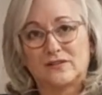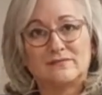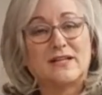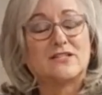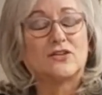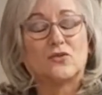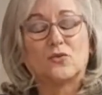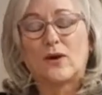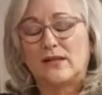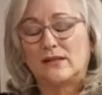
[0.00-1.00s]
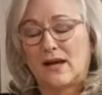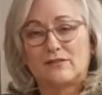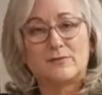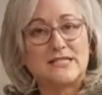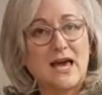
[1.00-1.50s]
Yeah. Okay, I have not
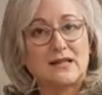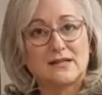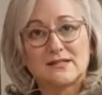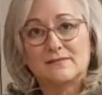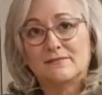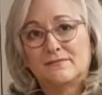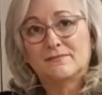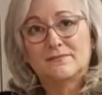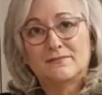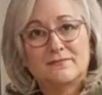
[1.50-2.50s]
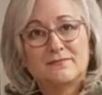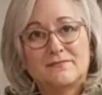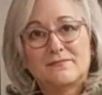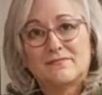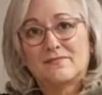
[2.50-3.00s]
used the Whisper Touch. I'll have to try
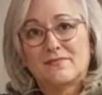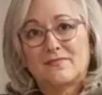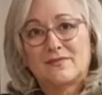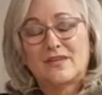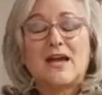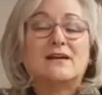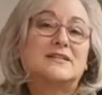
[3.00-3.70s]
that. That sounds wonderful.